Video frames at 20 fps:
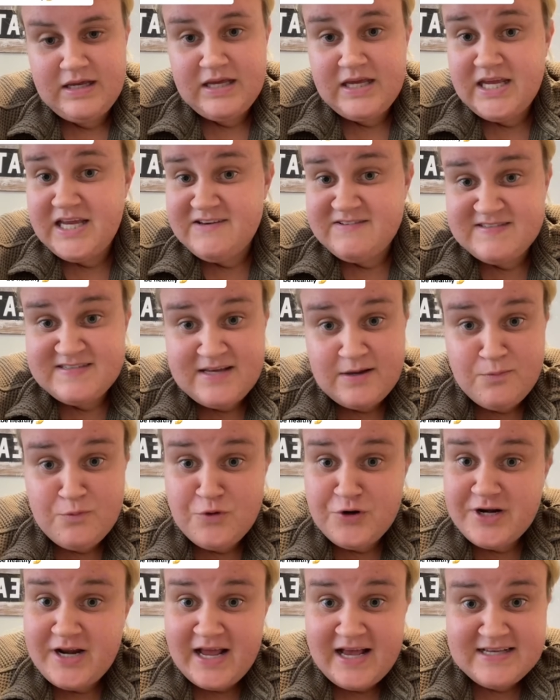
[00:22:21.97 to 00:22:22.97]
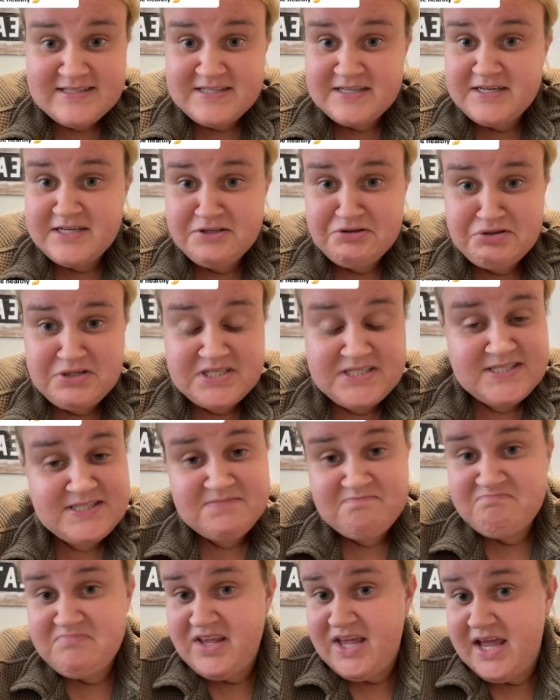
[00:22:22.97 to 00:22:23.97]
If someone has an illness,
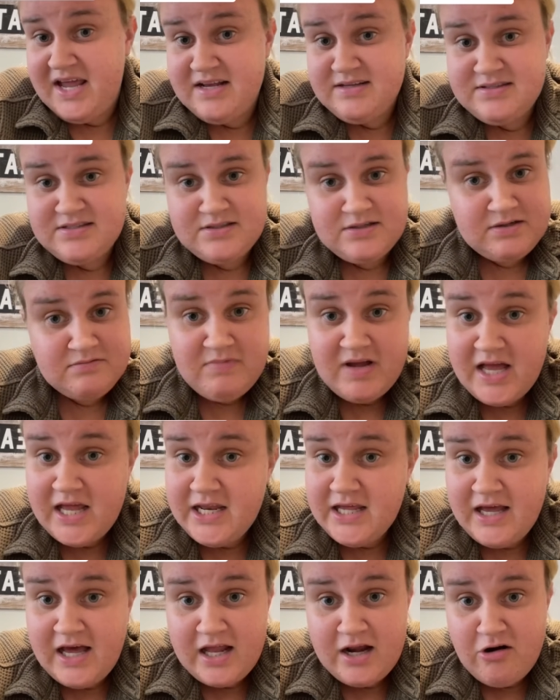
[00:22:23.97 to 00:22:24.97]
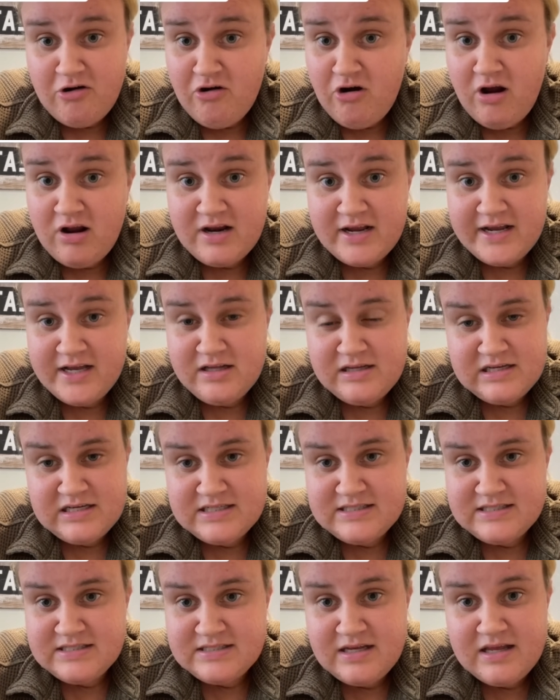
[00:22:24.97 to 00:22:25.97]
cancer, any kind of chronic
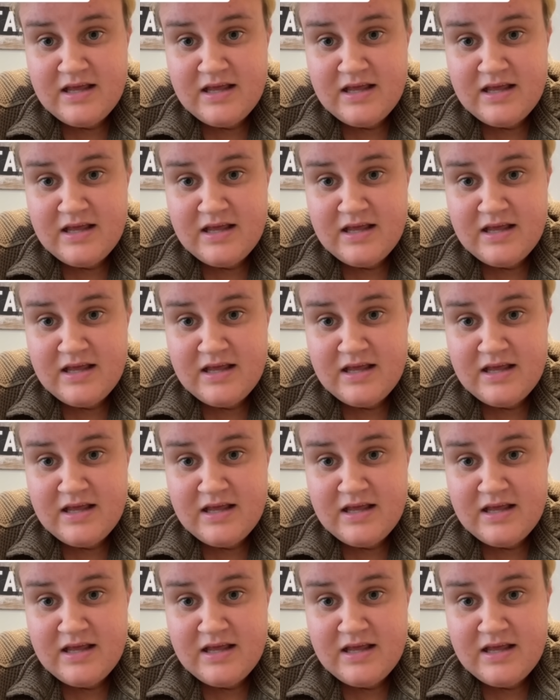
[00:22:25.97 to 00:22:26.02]
illness,